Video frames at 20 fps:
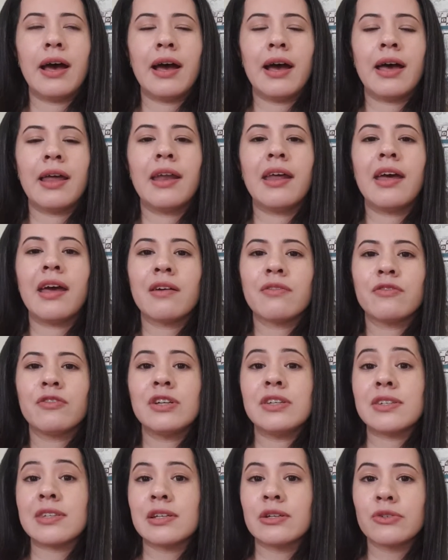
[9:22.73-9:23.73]
At
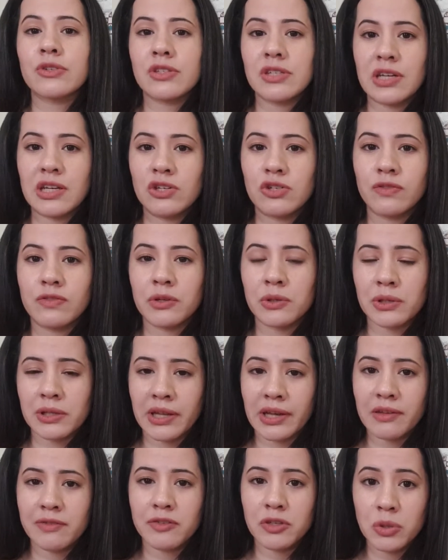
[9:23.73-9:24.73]
every single stage of your
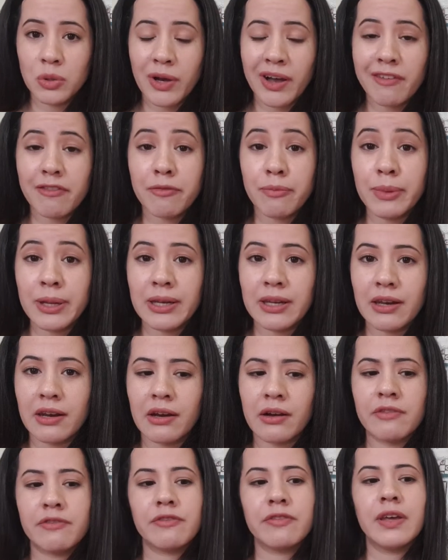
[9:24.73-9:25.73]
life, you have been
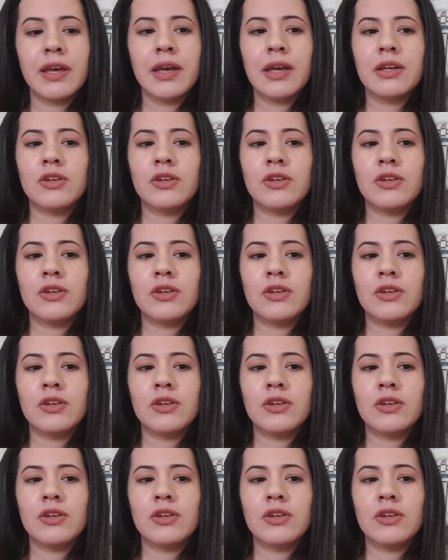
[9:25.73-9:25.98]
enough.